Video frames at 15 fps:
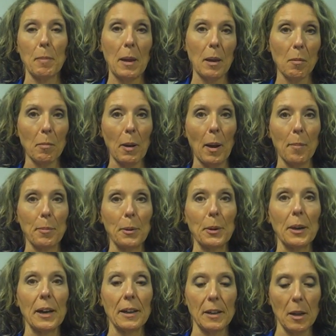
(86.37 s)

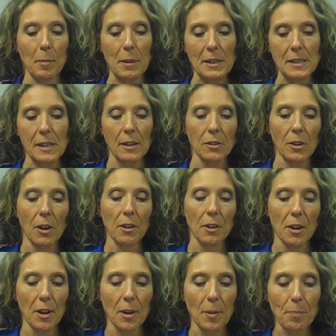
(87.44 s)
pampopper at
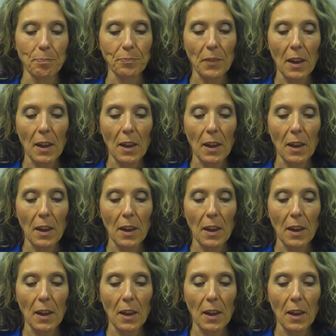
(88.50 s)
msn.com.